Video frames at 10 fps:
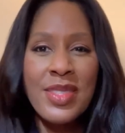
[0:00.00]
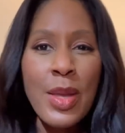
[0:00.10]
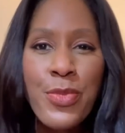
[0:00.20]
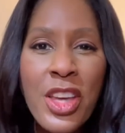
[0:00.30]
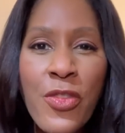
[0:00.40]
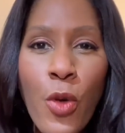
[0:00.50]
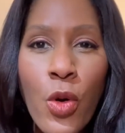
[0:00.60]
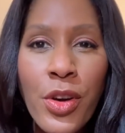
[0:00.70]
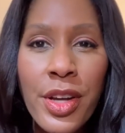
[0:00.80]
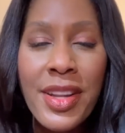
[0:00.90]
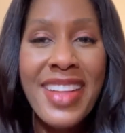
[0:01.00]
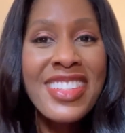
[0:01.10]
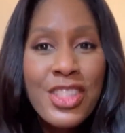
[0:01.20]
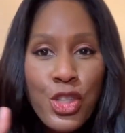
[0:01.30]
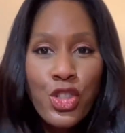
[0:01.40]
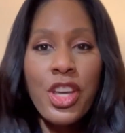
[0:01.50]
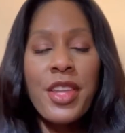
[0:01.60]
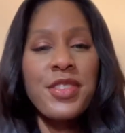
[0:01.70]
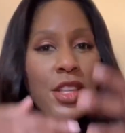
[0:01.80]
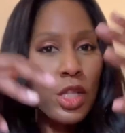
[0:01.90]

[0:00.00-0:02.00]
something foreign and initiates an